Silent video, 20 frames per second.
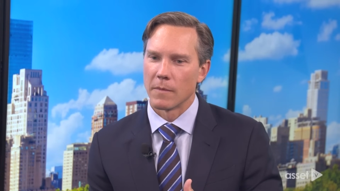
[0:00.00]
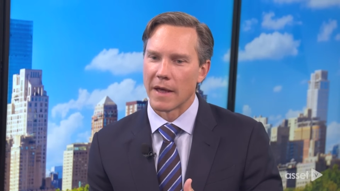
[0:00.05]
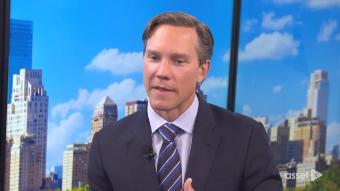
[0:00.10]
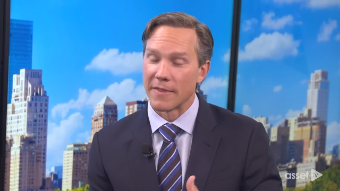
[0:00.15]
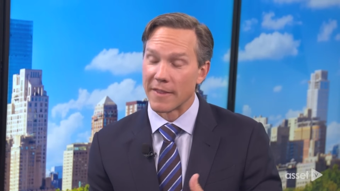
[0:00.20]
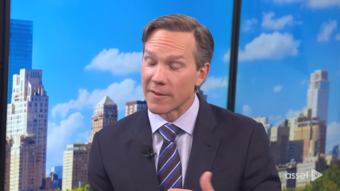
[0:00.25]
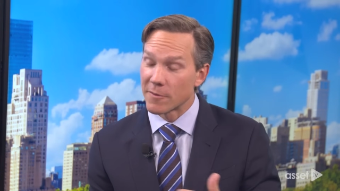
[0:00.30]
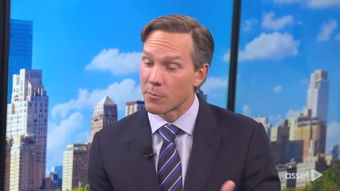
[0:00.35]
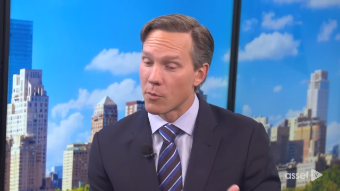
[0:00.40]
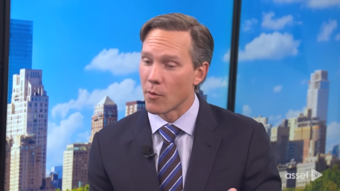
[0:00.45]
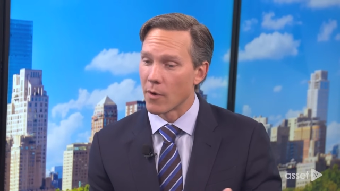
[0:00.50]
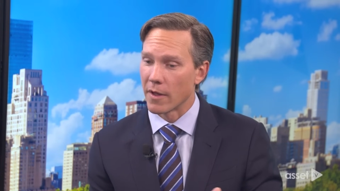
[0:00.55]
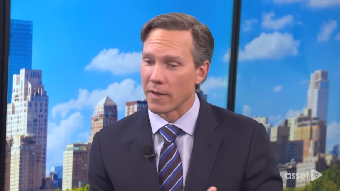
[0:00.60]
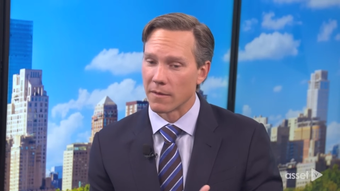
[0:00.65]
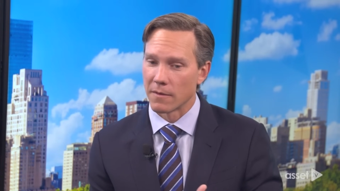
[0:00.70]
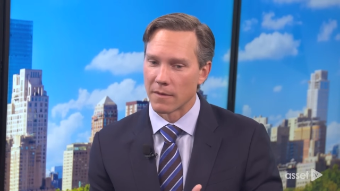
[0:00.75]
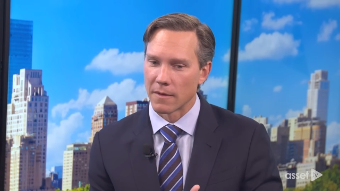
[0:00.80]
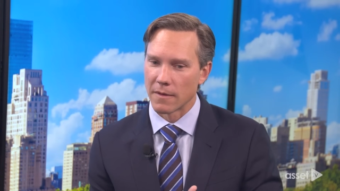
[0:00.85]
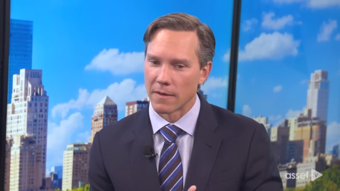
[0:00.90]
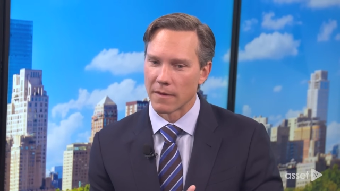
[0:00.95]
at this
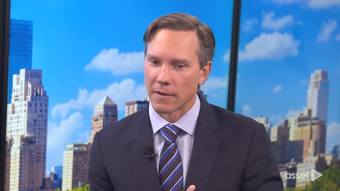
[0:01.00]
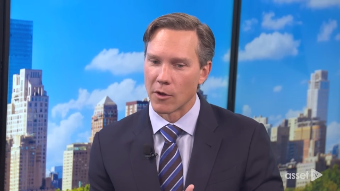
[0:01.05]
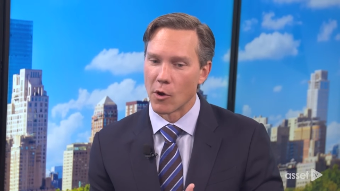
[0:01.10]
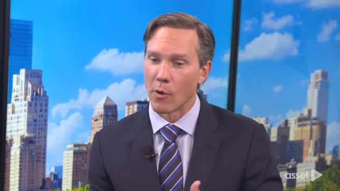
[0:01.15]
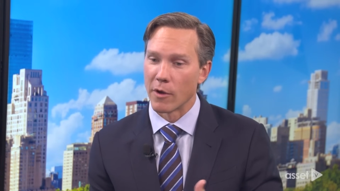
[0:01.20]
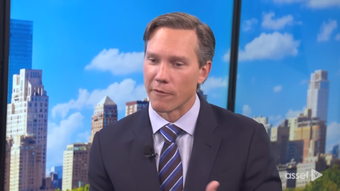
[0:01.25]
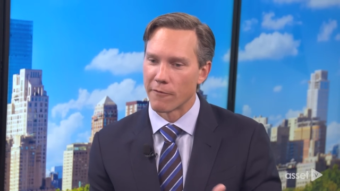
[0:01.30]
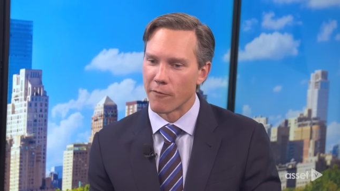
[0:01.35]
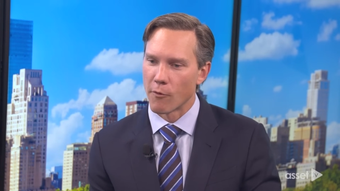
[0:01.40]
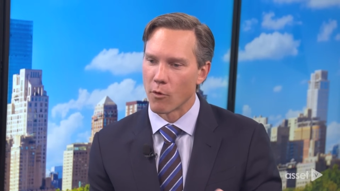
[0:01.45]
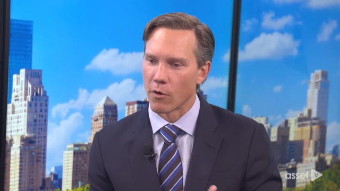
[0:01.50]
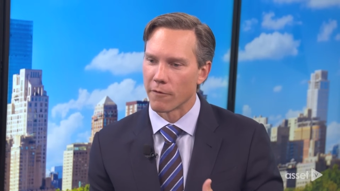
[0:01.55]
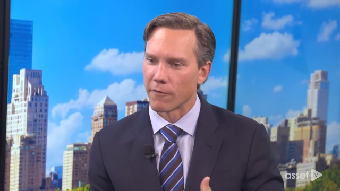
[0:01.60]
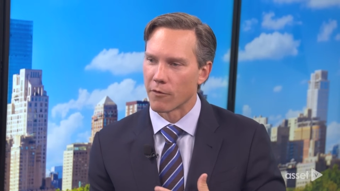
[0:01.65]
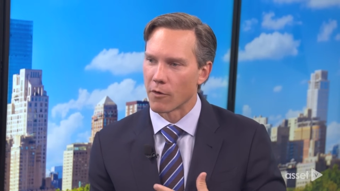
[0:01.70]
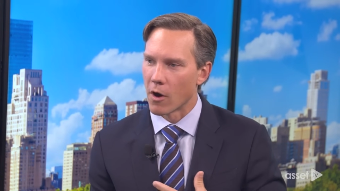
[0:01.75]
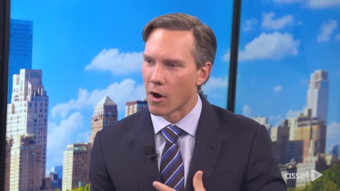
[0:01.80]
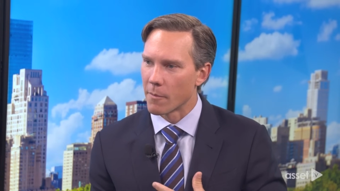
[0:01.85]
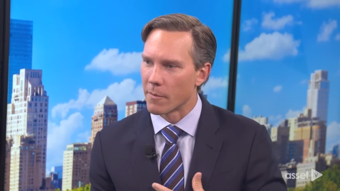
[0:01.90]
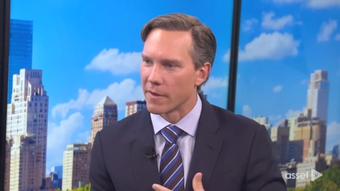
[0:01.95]
point, going forward
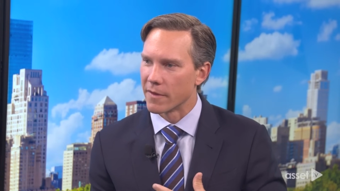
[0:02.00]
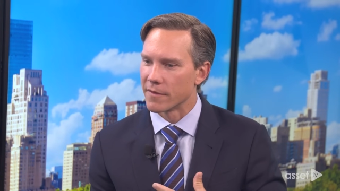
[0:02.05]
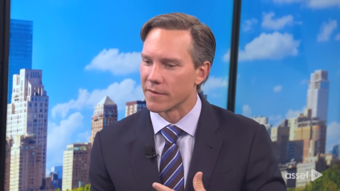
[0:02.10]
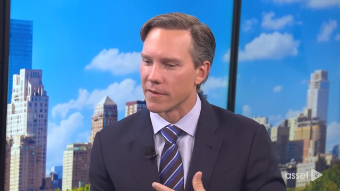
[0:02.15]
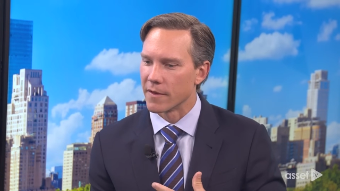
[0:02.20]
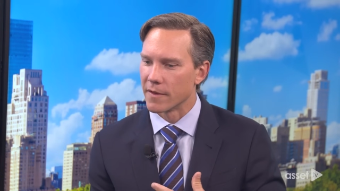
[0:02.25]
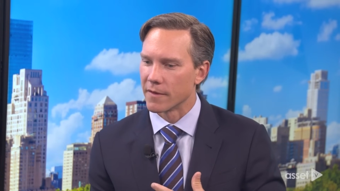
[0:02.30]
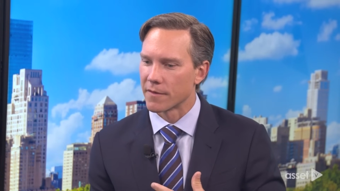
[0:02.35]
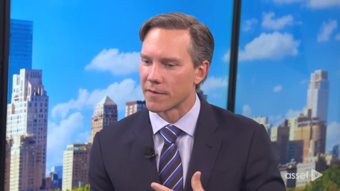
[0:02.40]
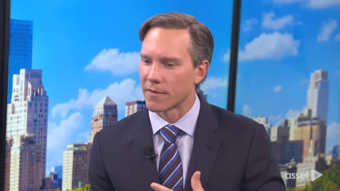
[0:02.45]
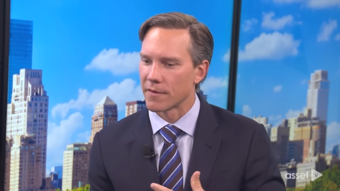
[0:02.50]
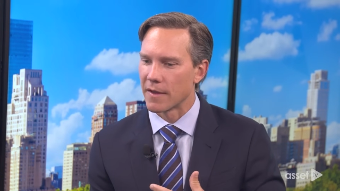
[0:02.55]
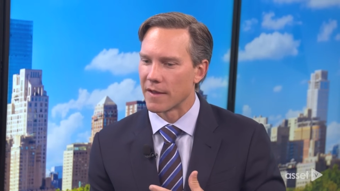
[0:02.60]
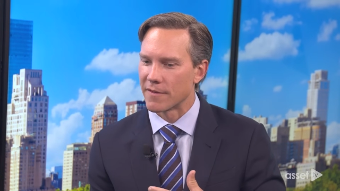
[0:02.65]
for our business,